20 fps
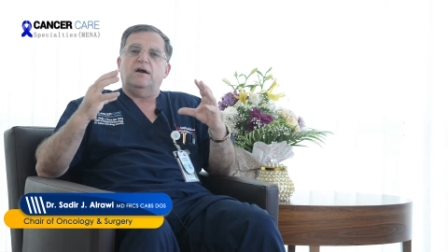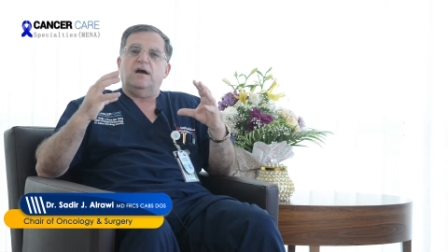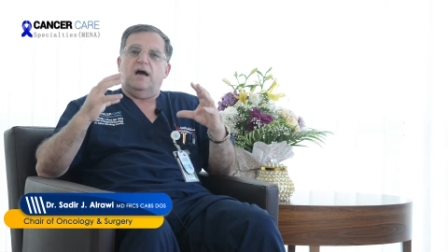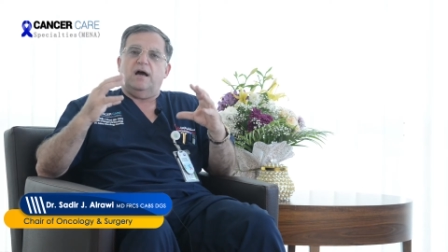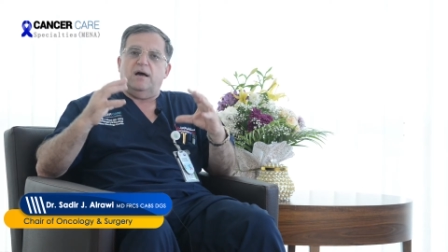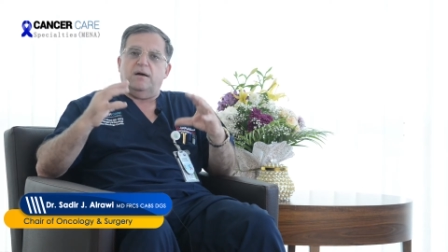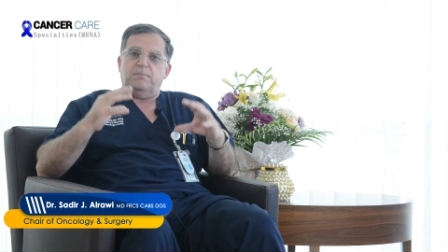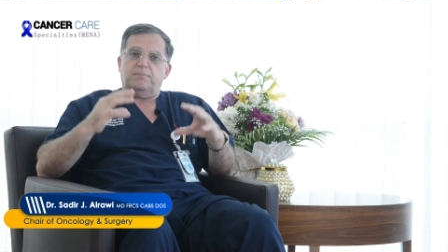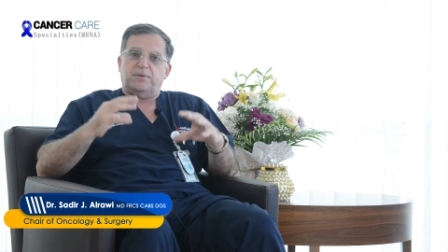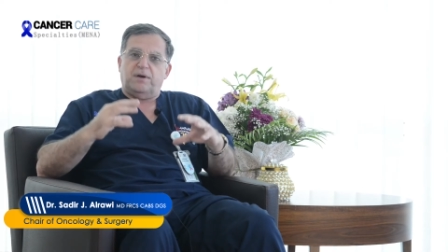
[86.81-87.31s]

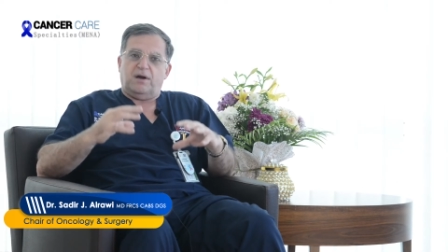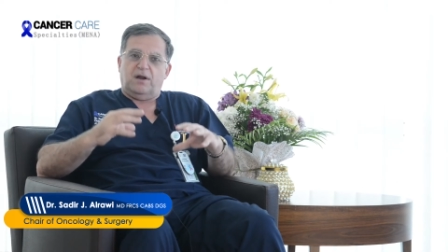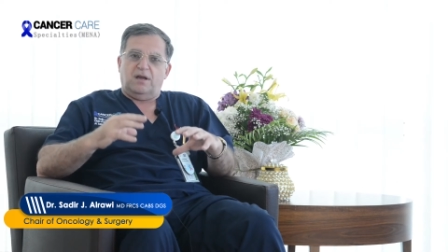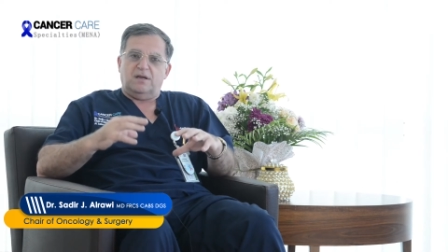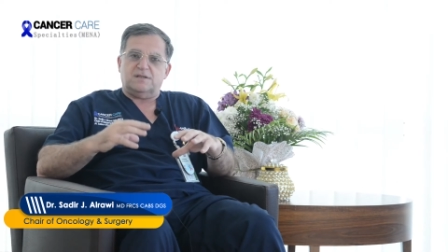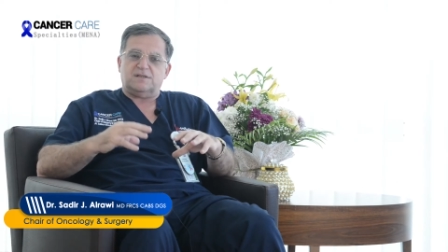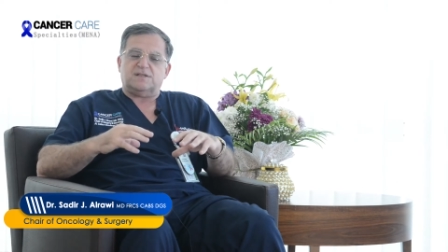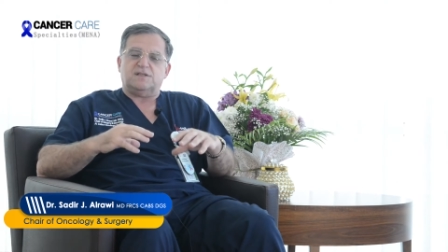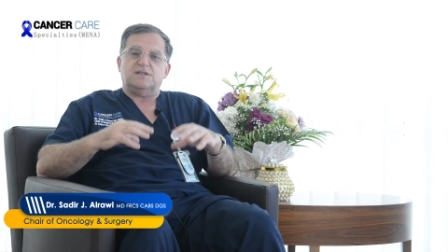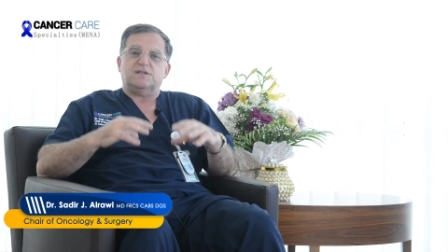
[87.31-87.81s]
um,
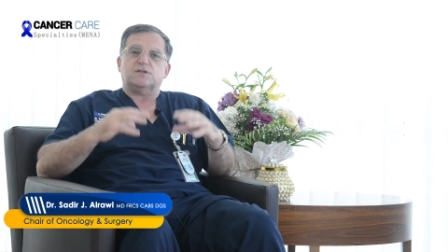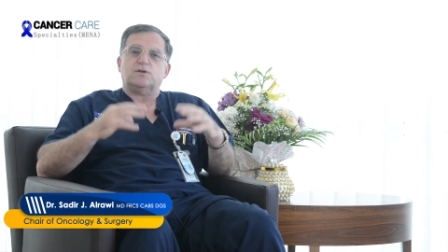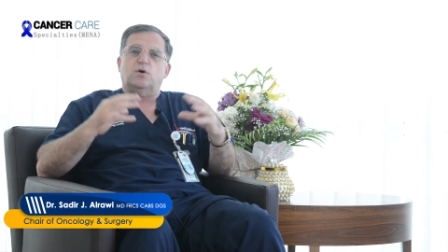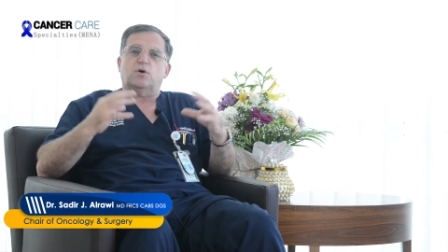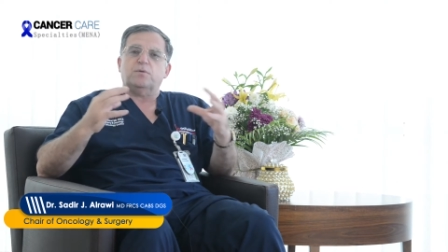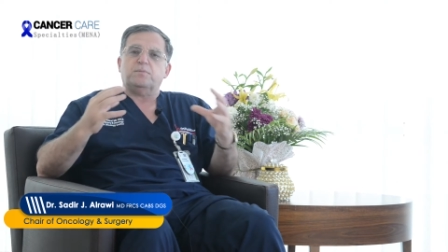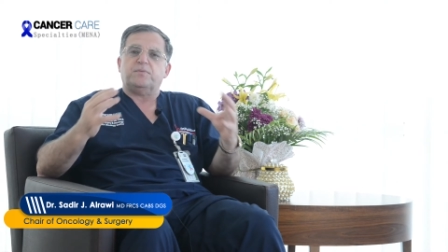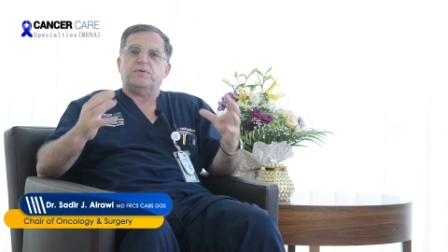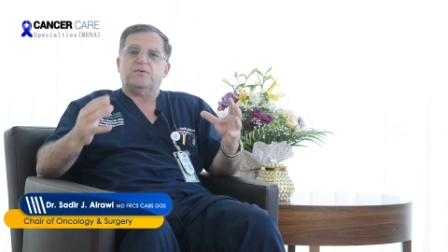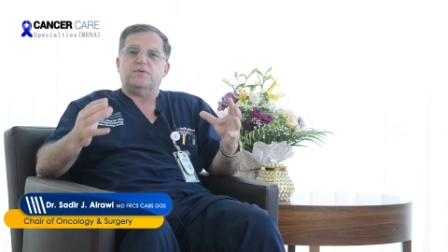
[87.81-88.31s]
paralysis
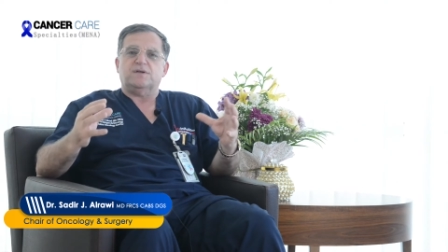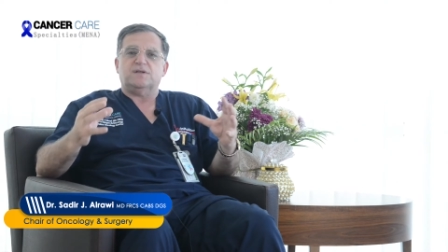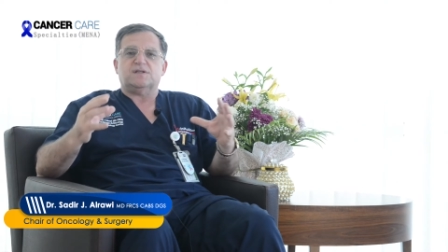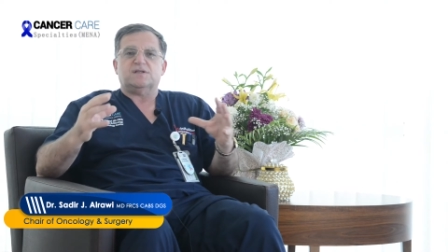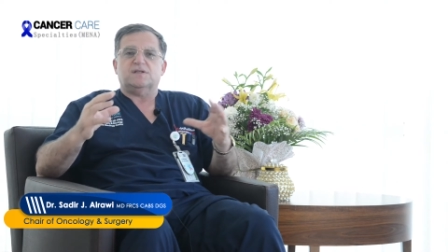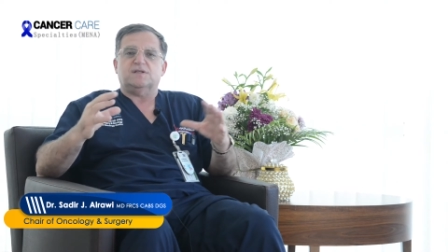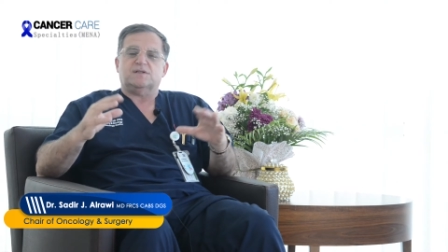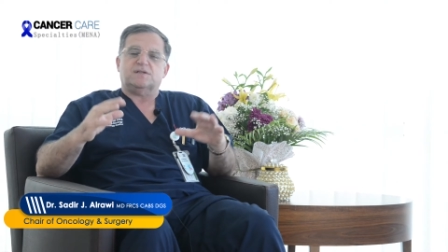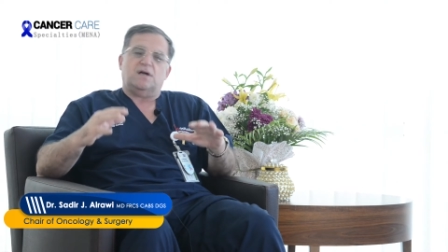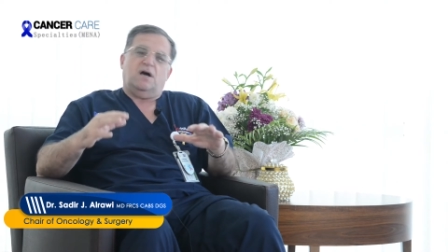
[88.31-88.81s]
or
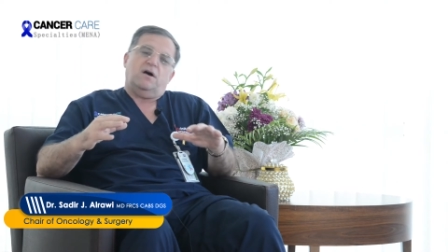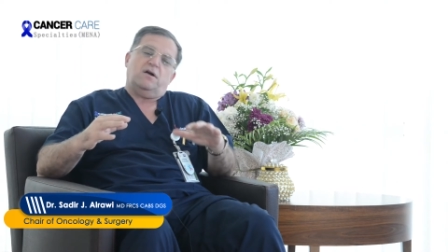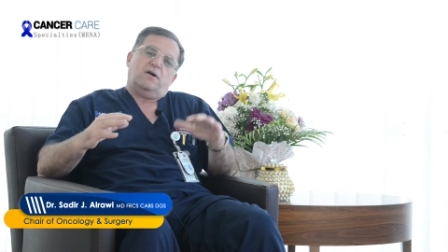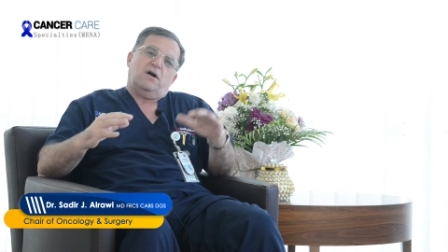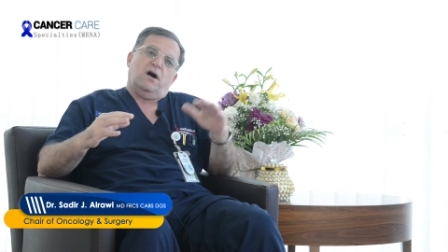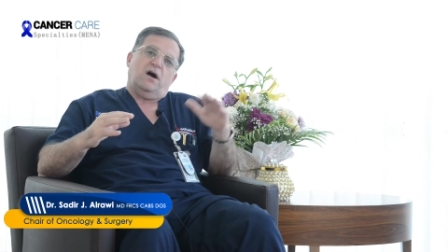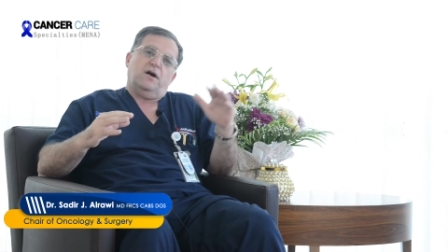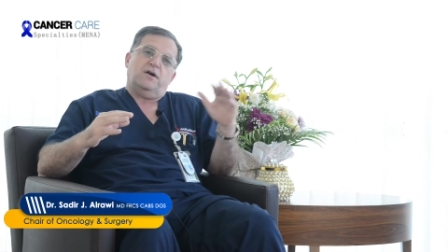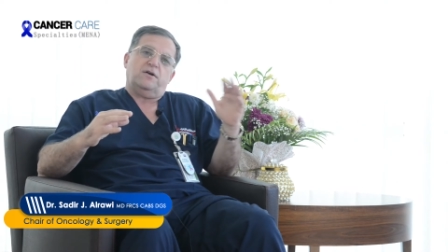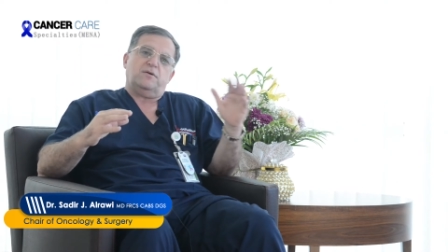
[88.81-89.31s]
paresis are
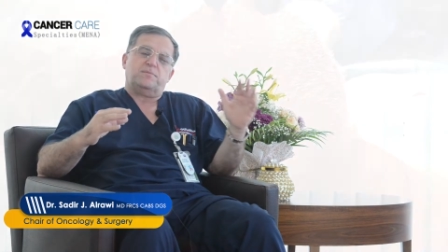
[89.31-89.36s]
higher